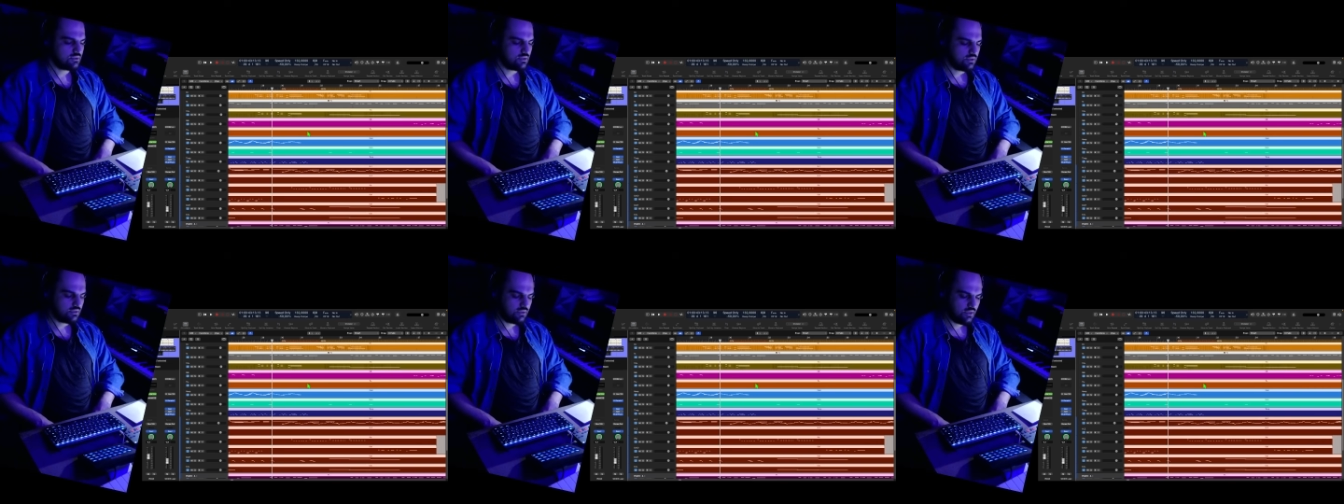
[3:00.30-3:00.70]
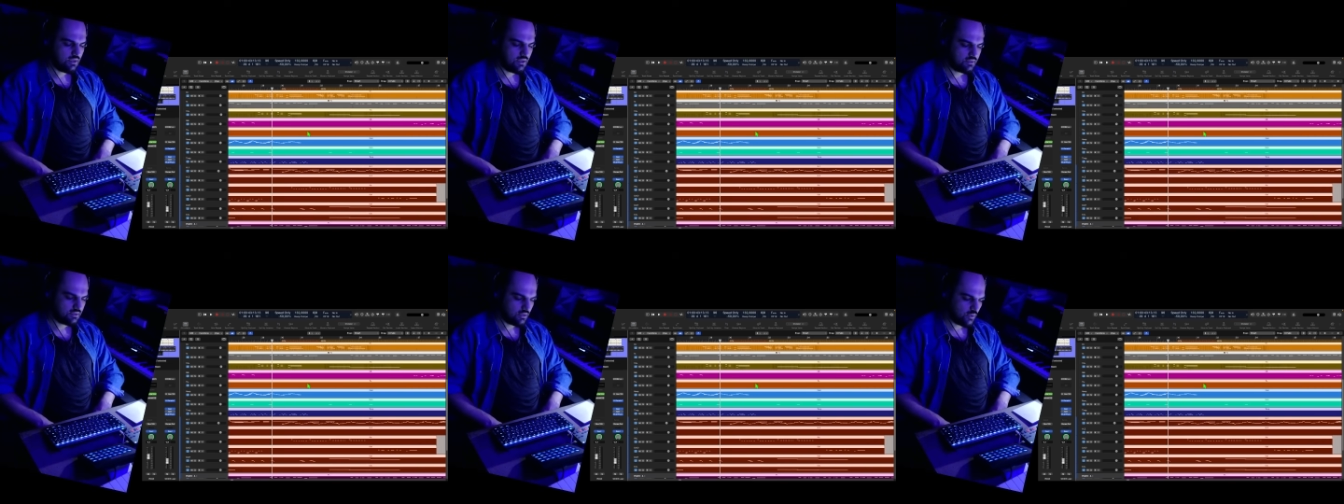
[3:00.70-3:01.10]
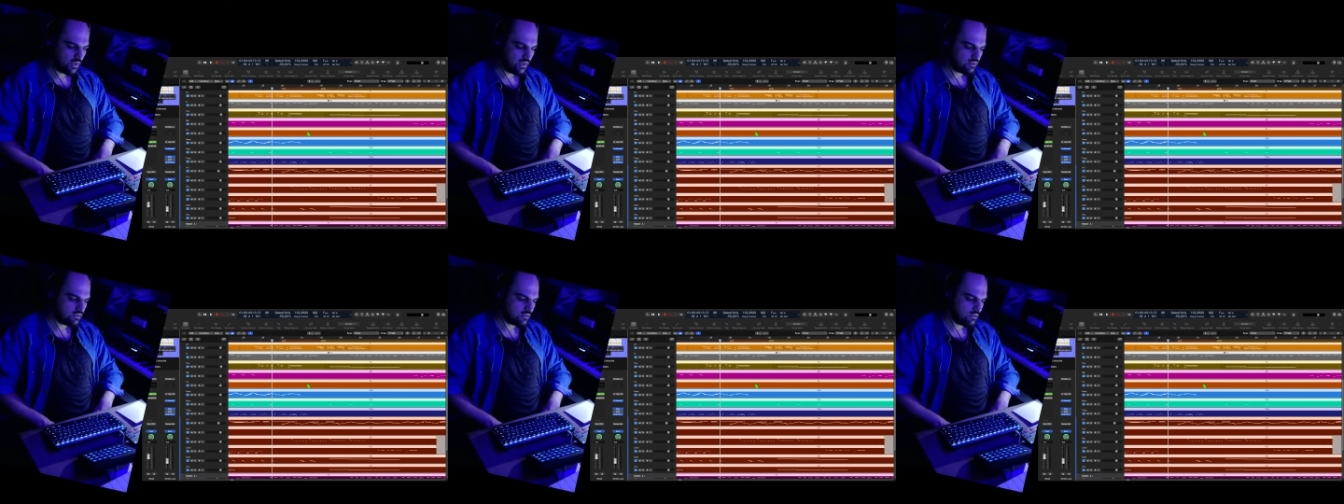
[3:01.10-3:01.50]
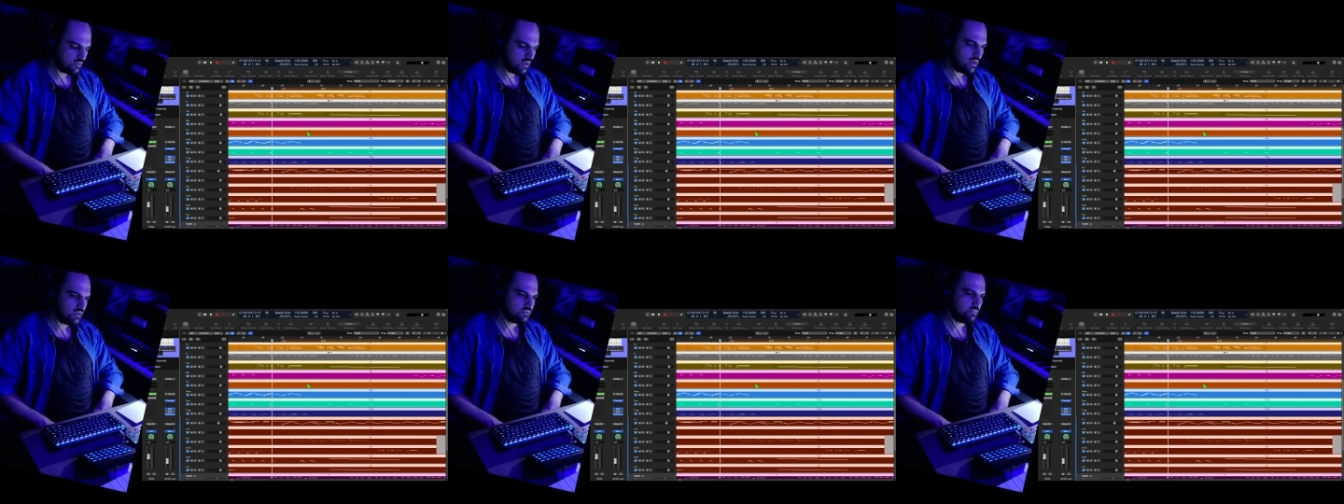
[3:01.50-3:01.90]
the theoretical
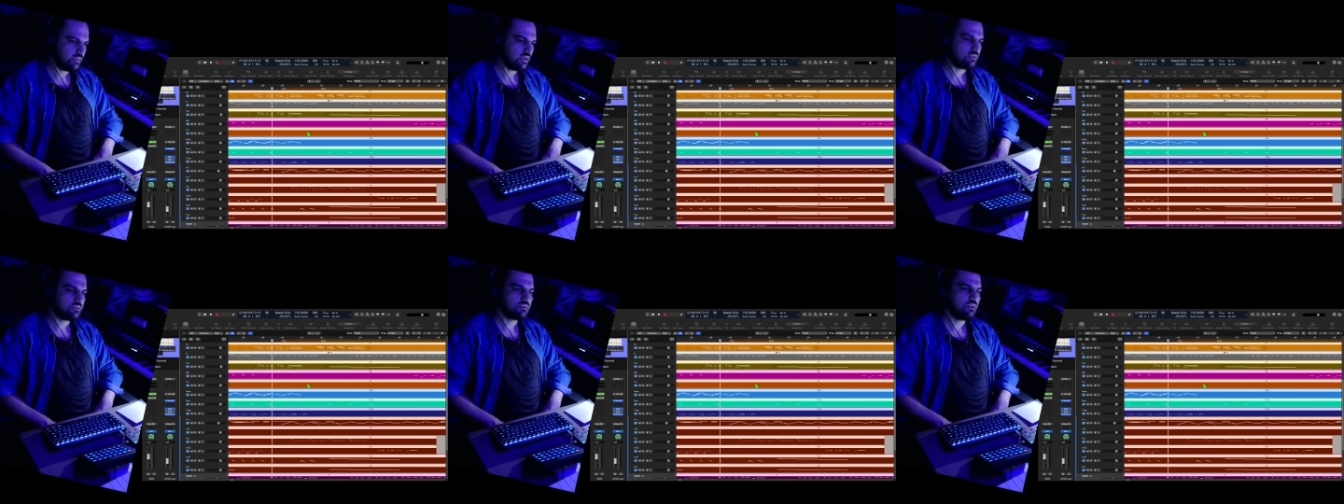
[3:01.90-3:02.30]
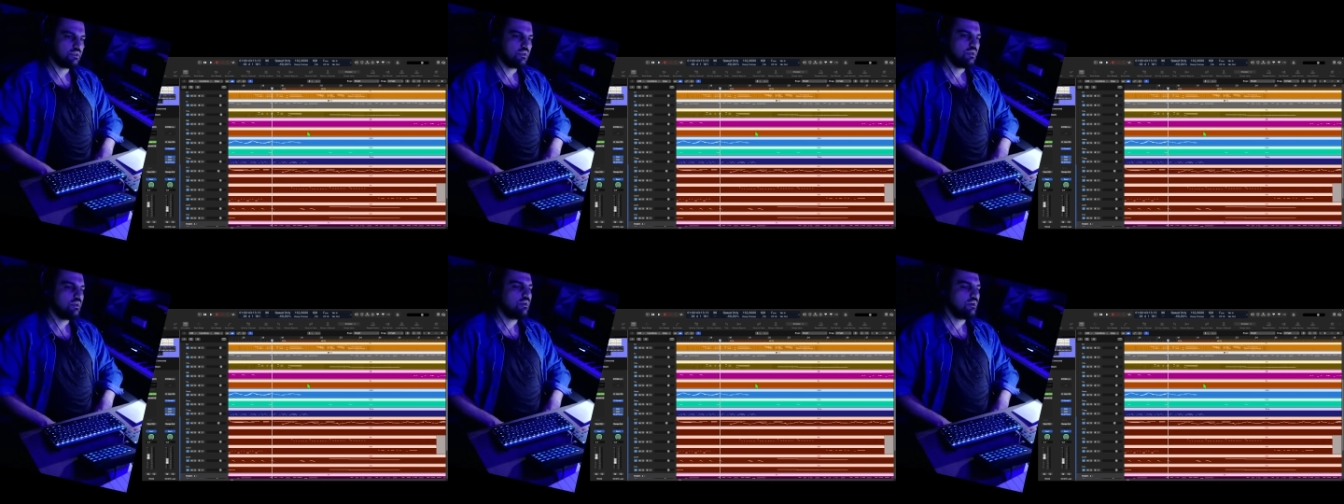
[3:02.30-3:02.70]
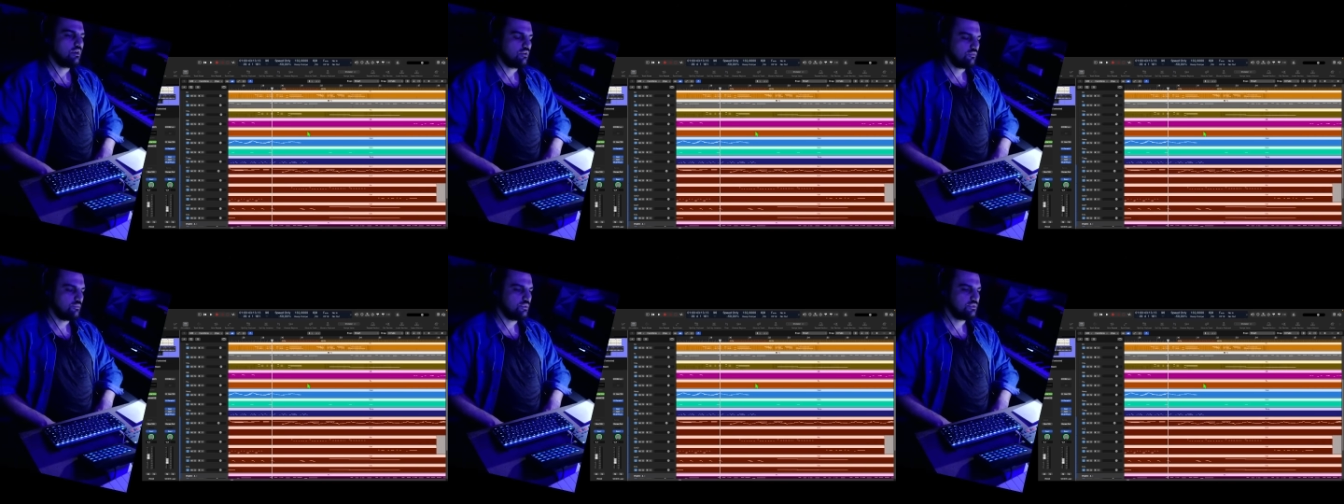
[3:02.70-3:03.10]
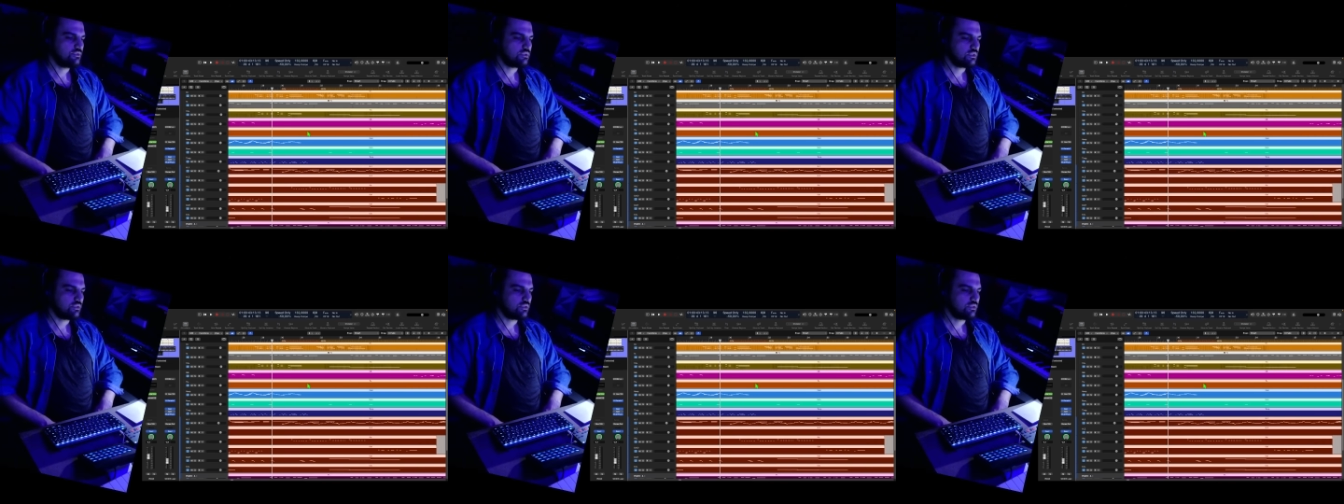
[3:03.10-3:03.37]
aspects of music.